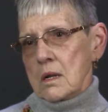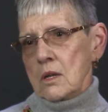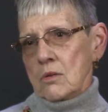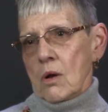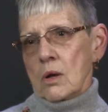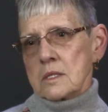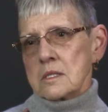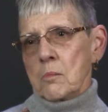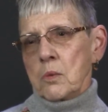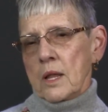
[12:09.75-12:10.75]
you know, as
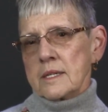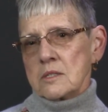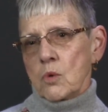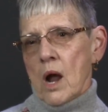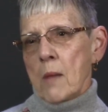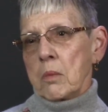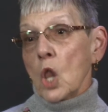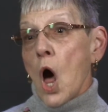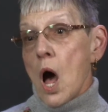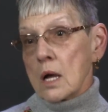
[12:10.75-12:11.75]
some place where I
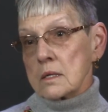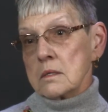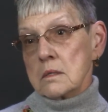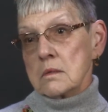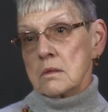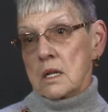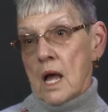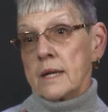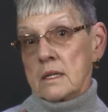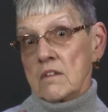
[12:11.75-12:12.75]
belonged that I